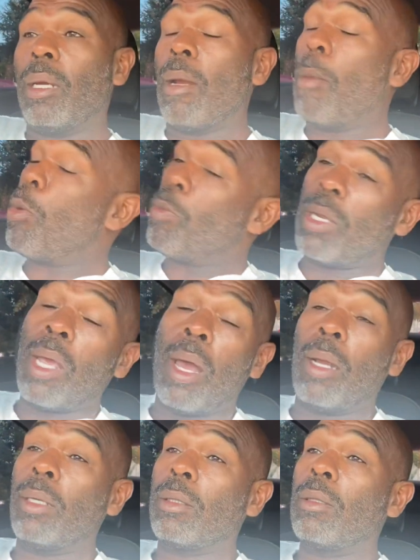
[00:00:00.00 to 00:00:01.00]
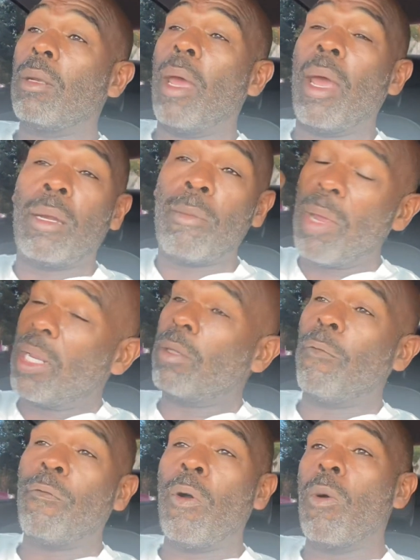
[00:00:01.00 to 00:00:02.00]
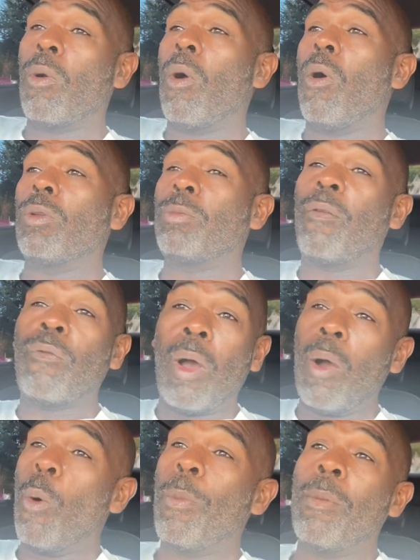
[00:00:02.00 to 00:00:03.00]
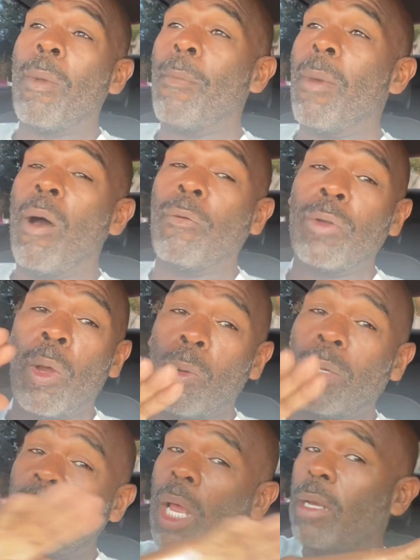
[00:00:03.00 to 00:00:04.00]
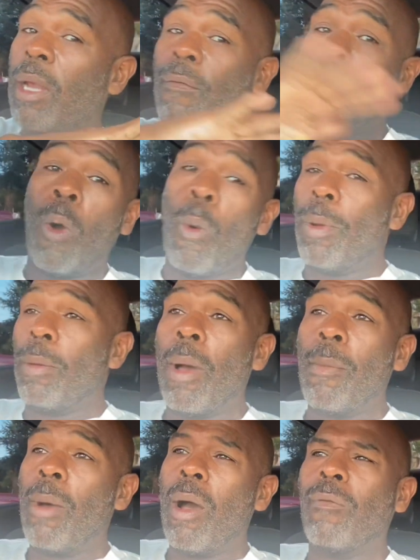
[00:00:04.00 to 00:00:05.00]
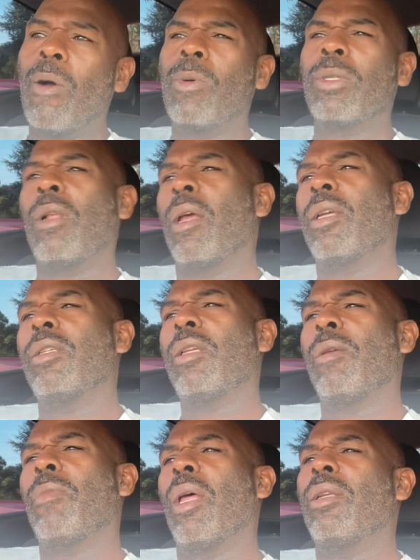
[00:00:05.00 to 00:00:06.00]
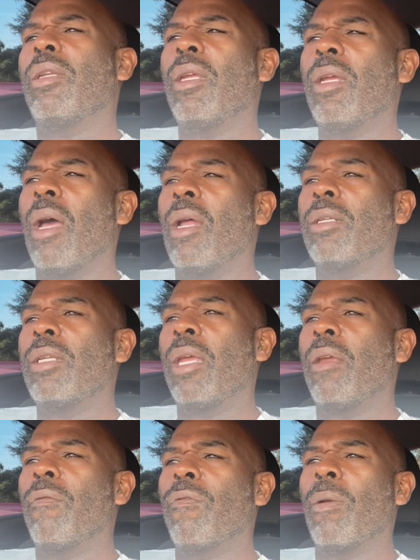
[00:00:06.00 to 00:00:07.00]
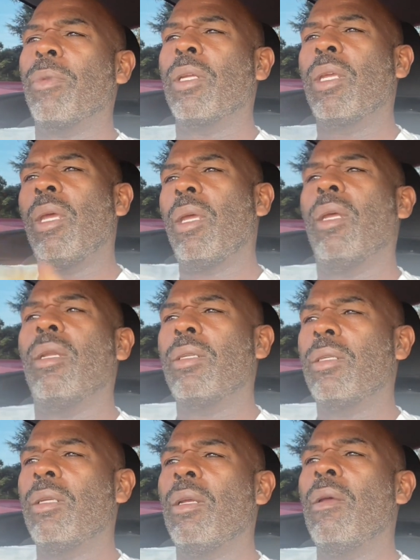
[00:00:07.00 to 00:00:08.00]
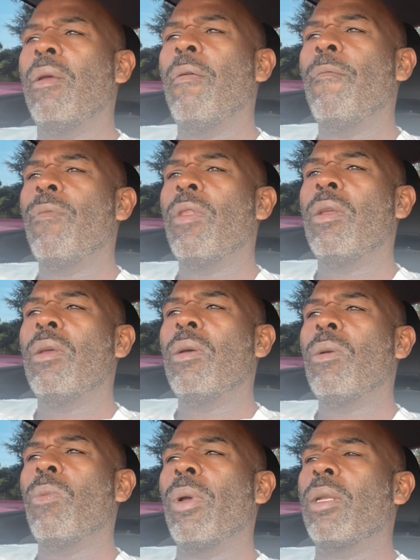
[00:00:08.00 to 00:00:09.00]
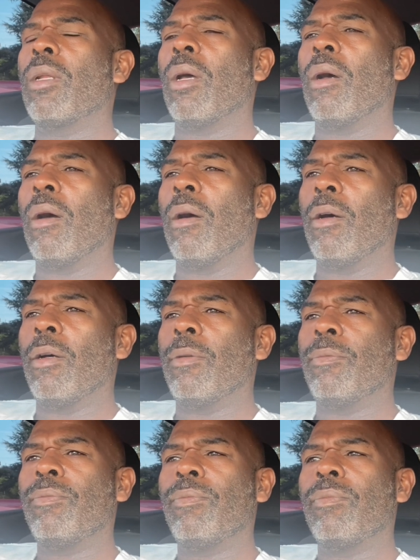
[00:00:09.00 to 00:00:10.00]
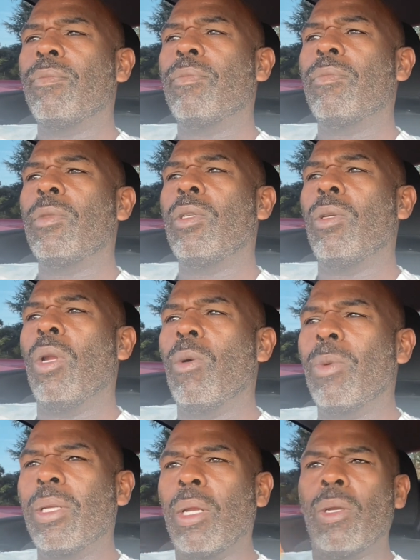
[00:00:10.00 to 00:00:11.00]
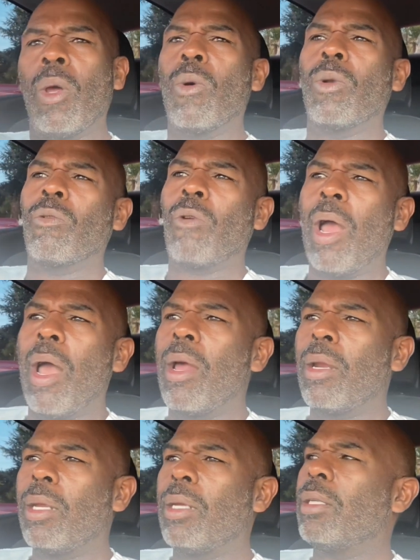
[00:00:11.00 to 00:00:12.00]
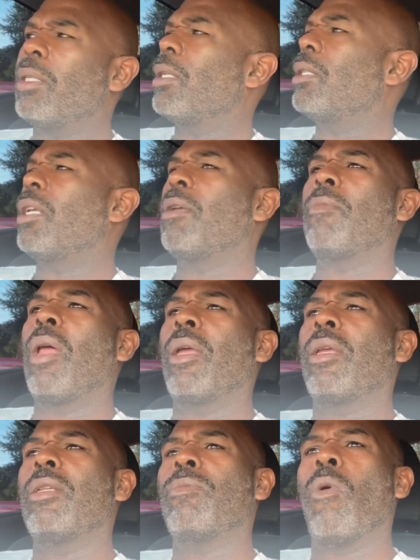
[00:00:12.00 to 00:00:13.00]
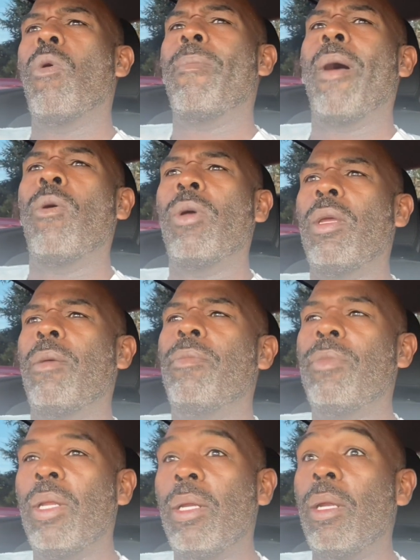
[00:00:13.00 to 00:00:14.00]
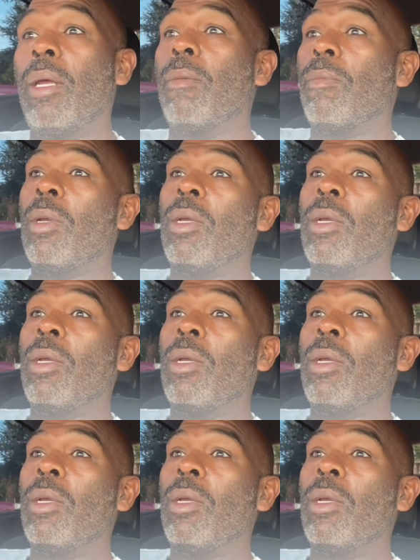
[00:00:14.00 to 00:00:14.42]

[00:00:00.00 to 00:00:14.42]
and I'm gonna be honest. I had to make some phone calls before I opened my mouth. Notice I never opened my mouth. I was like, it seemed like Deion taking from the kids with the, um, you know, with the notoriety. It just seemed like it's more about him than them.